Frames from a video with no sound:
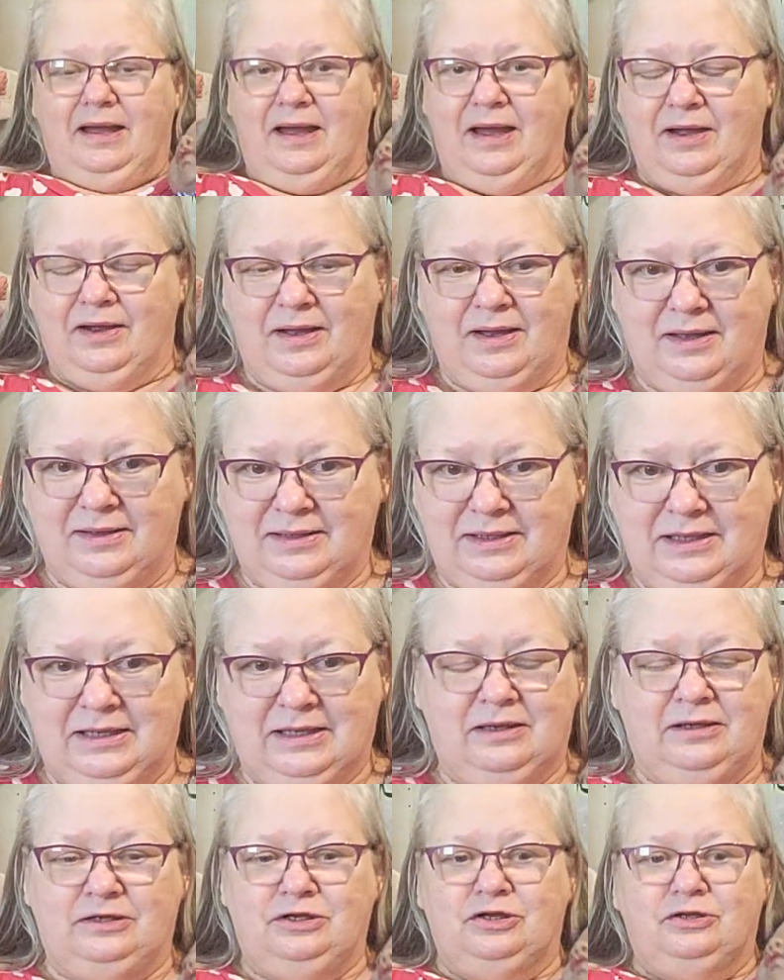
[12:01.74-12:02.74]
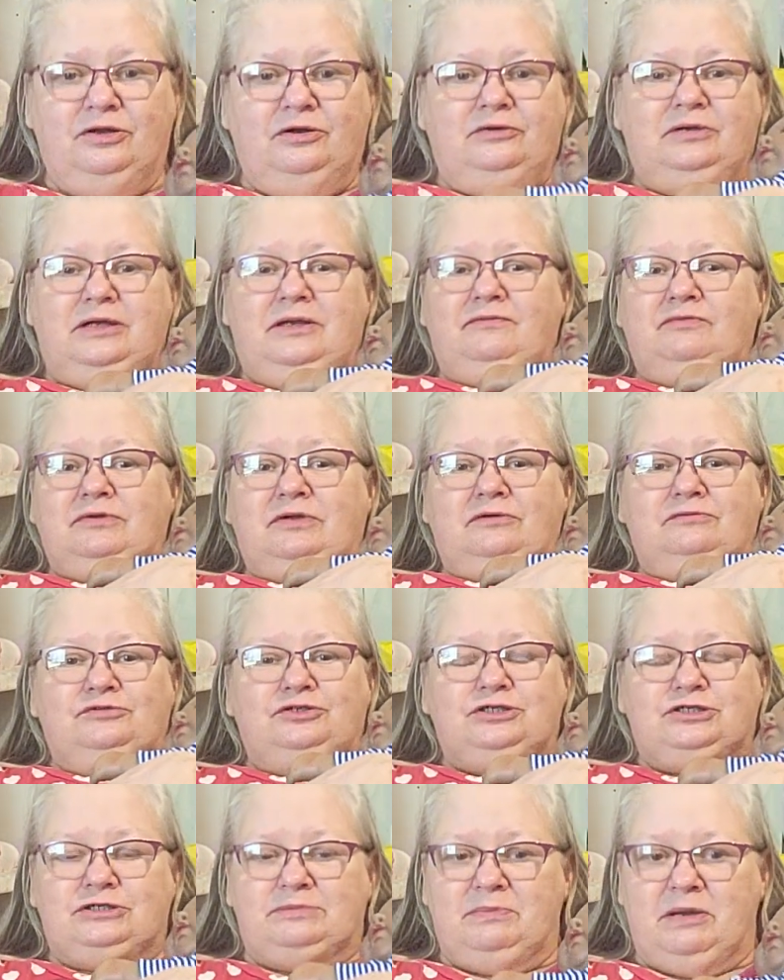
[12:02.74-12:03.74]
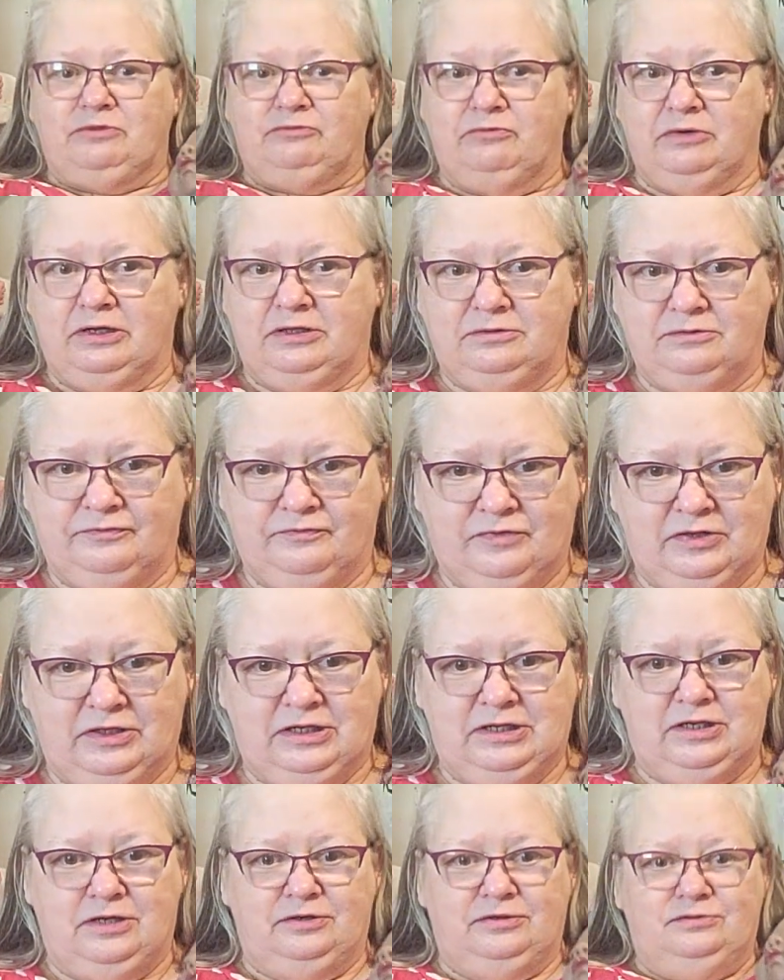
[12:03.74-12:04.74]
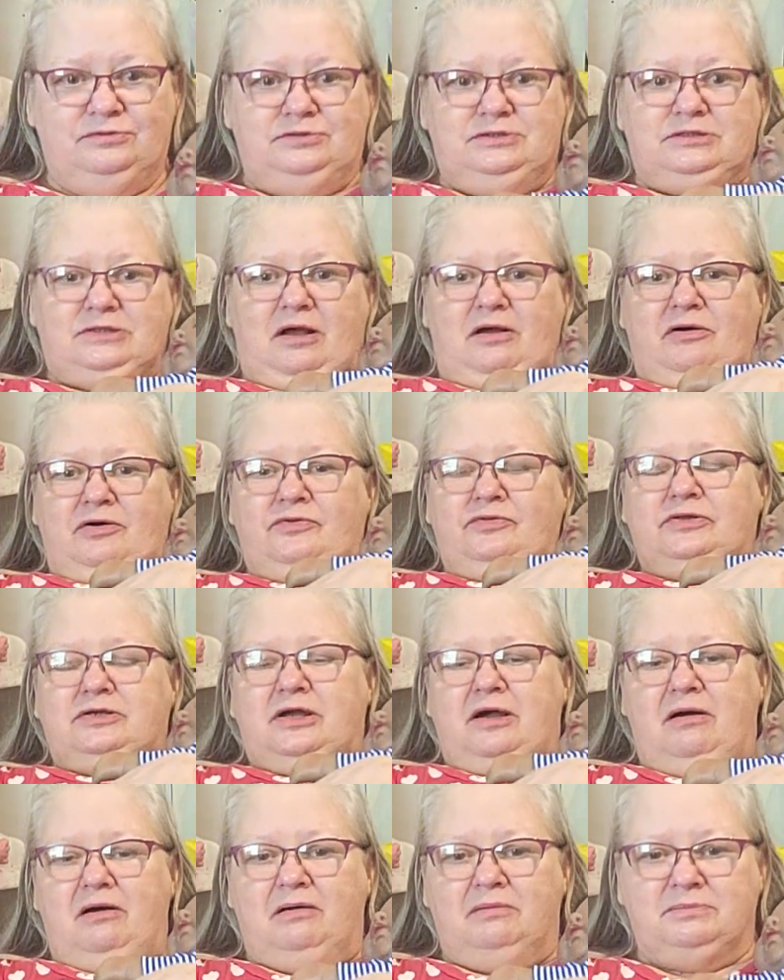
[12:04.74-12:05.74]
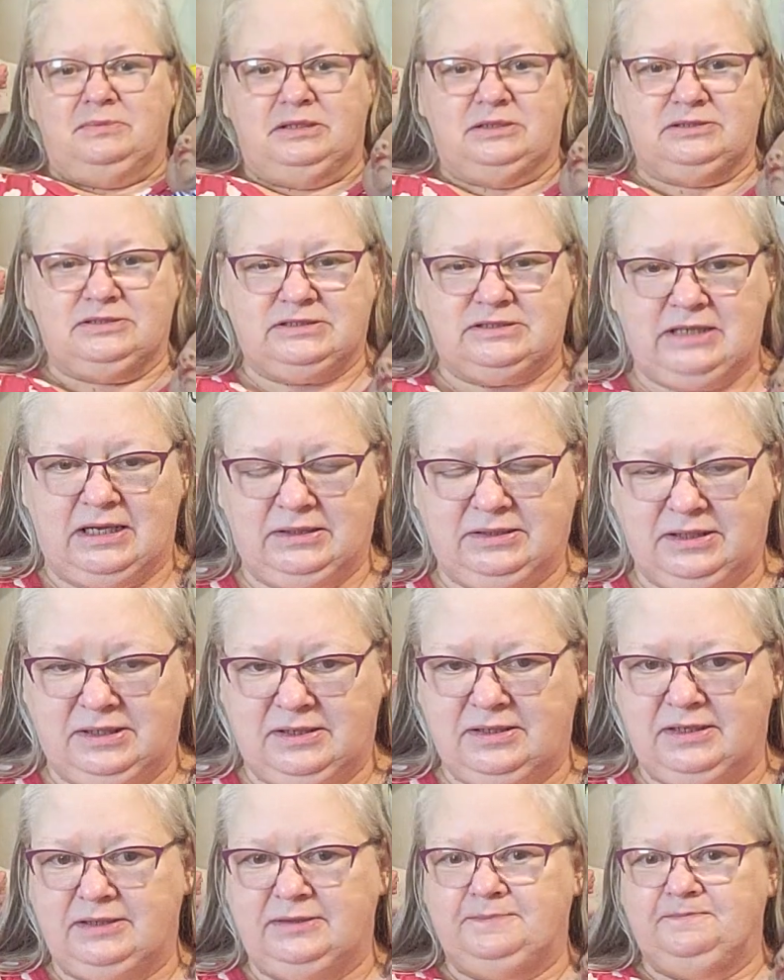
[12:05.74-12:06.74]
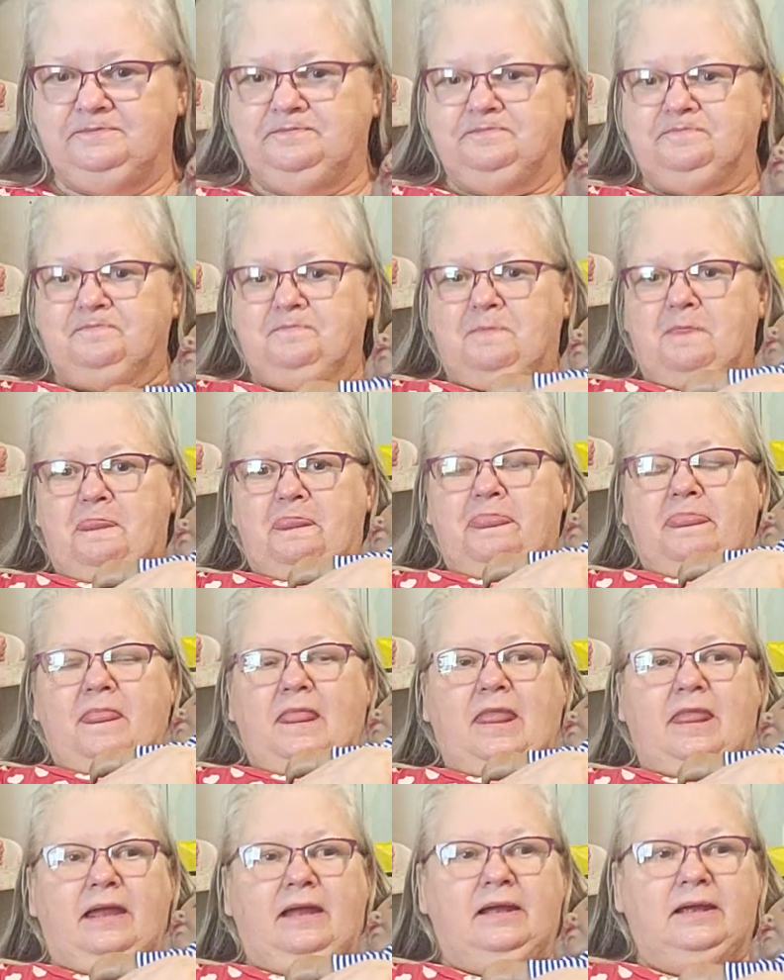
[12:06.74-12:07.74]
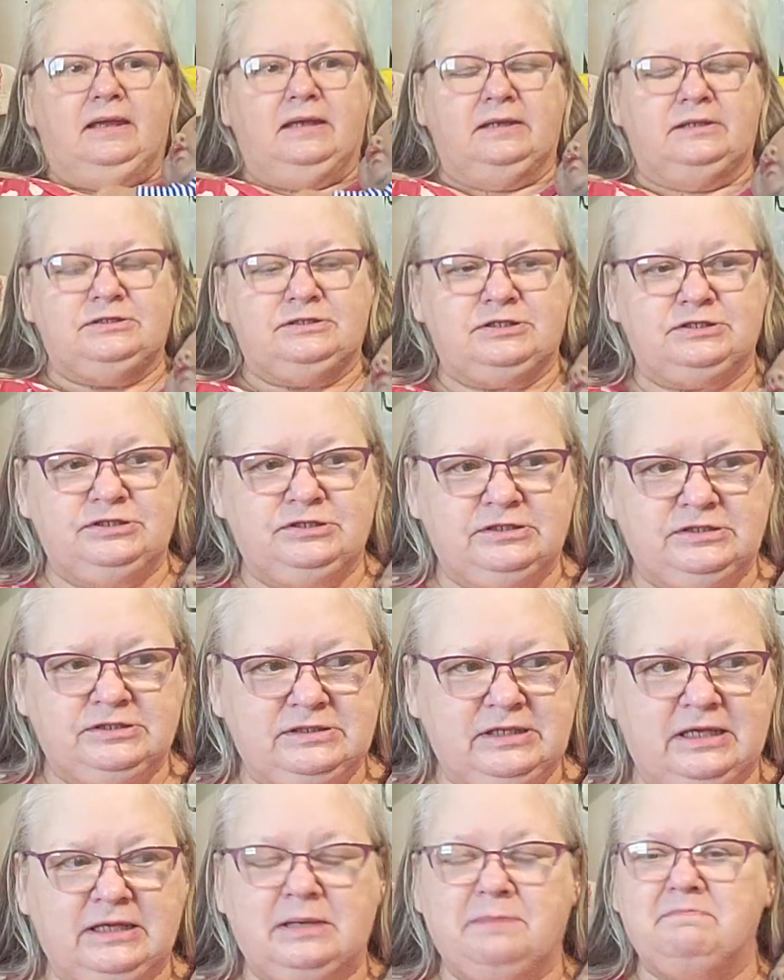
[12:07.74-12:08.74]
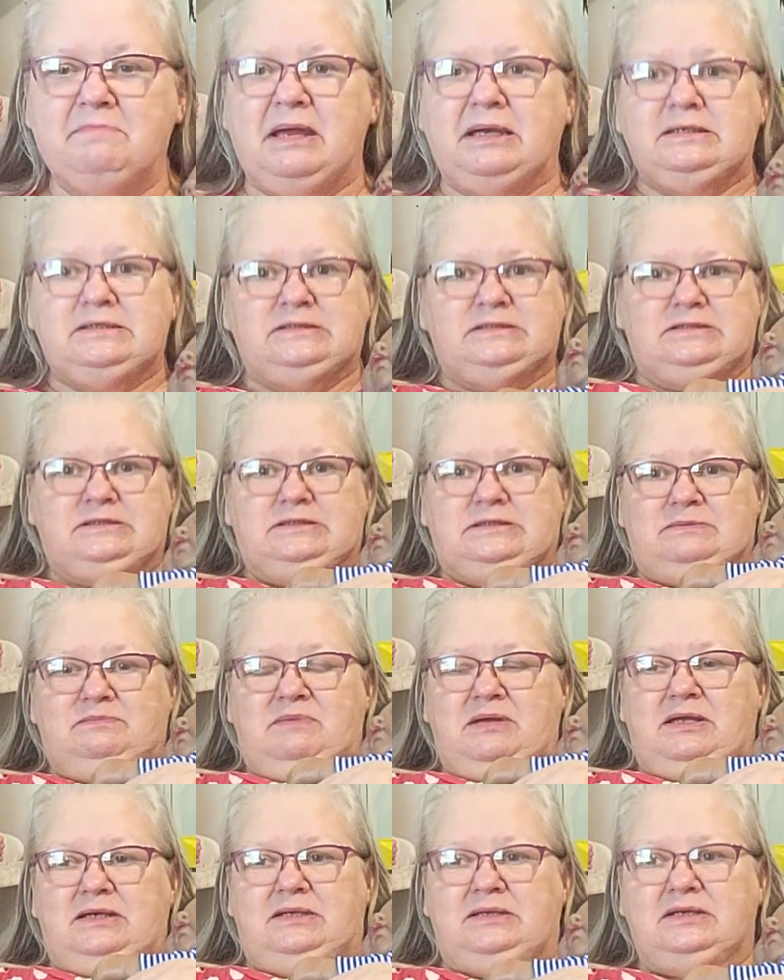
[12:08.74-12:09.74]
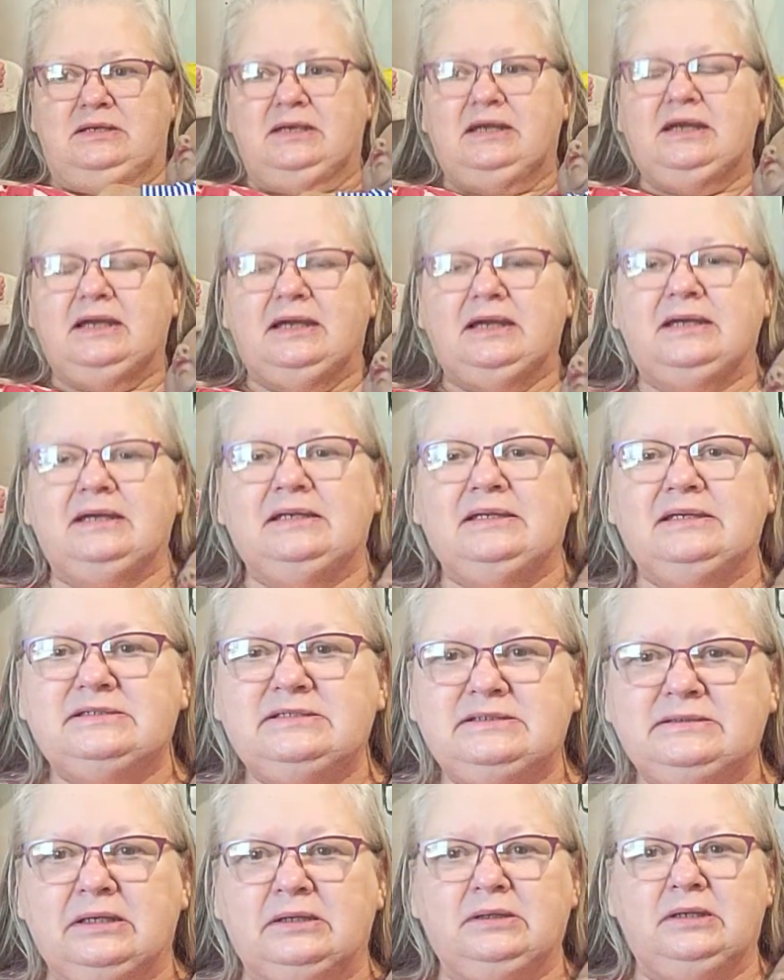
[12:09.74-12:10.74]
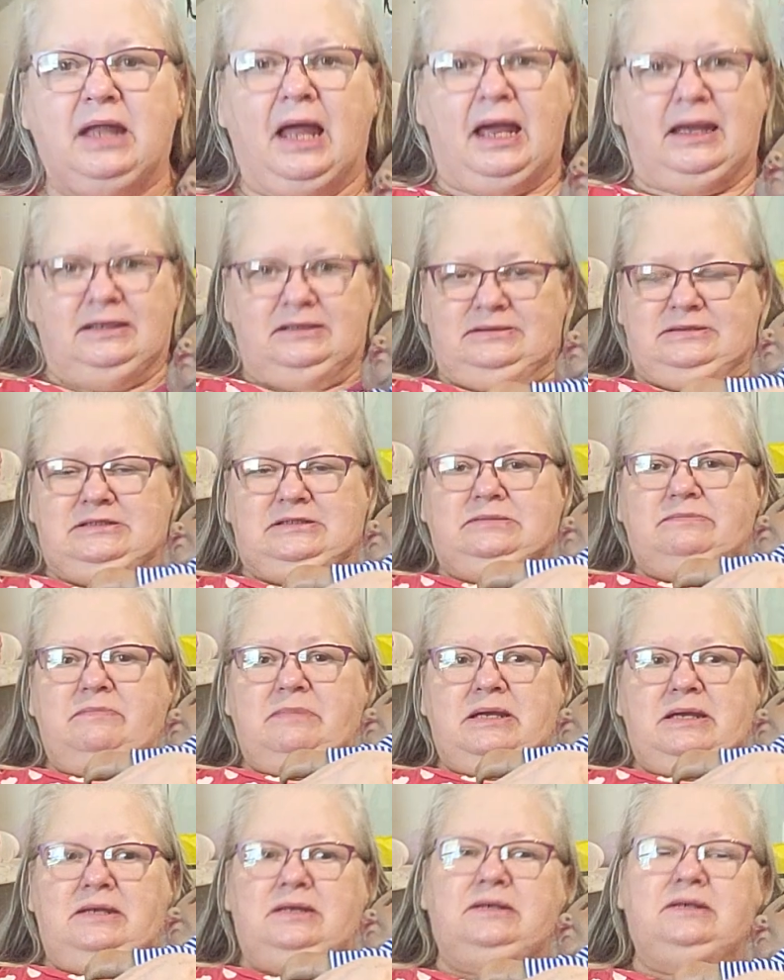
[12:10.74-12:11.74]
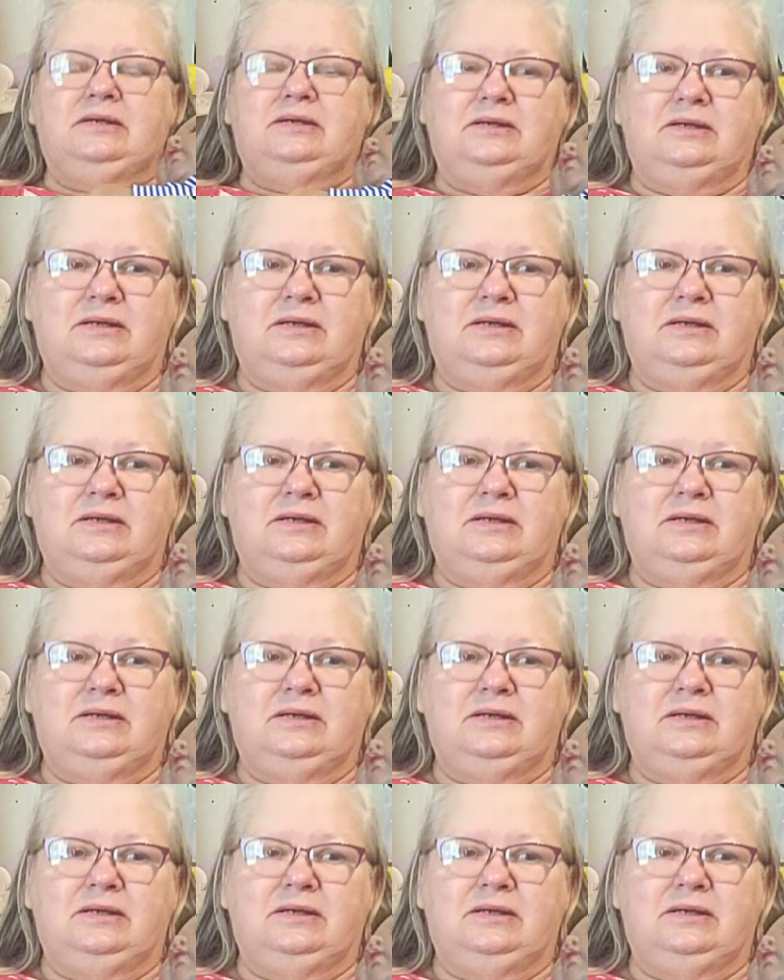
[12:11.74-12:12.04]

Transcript: I, it, you know, even on just my regular videos, all the comments I get, it's just, it amazes me. And it delights me.